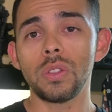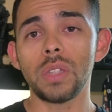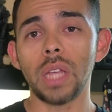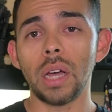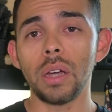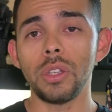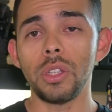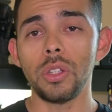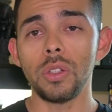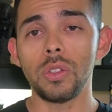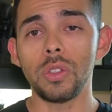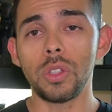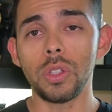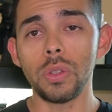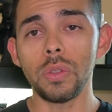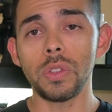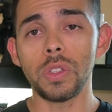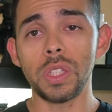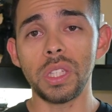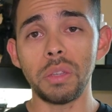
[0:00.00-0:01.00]
Now, you
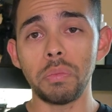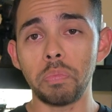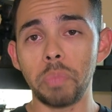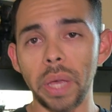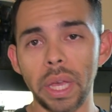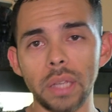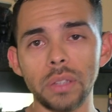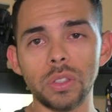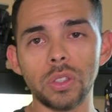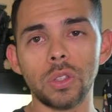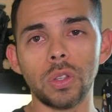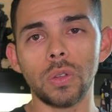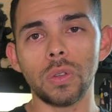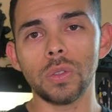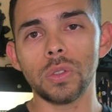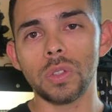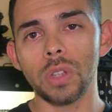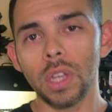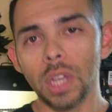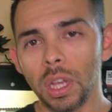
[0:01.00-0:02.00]
do see
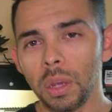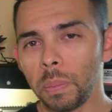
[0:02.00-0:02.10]
pistols,